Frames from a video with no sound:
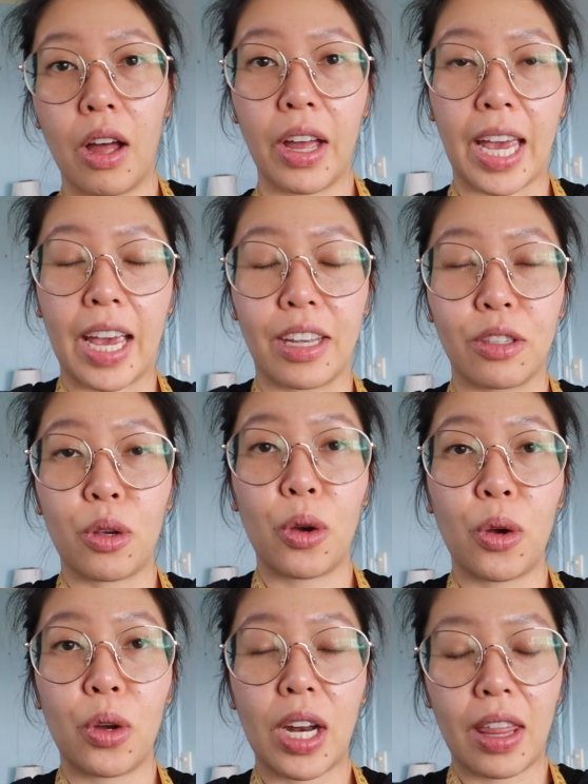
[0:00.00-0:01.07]
Okay,
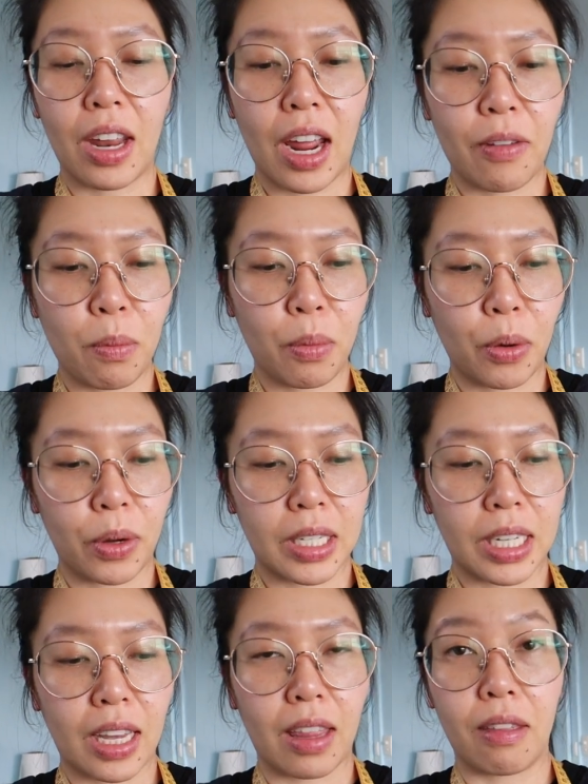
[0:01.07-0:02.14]
so now that I've put
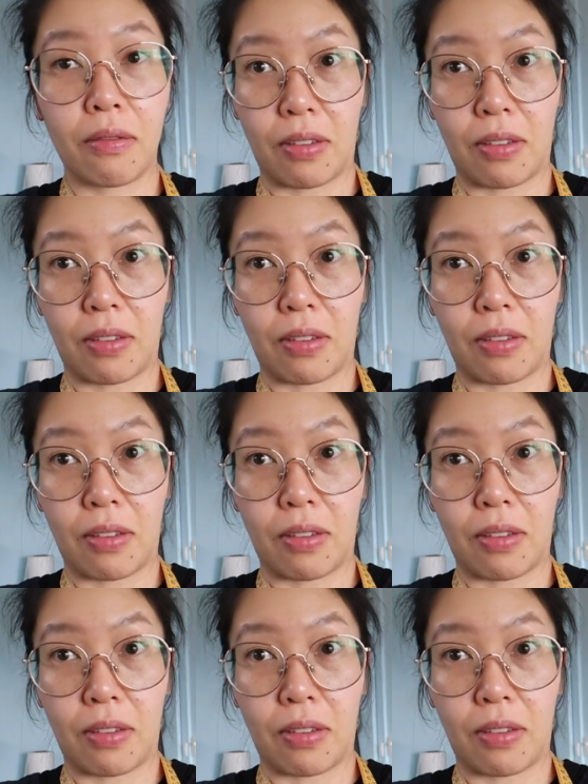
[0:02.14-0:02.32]
together the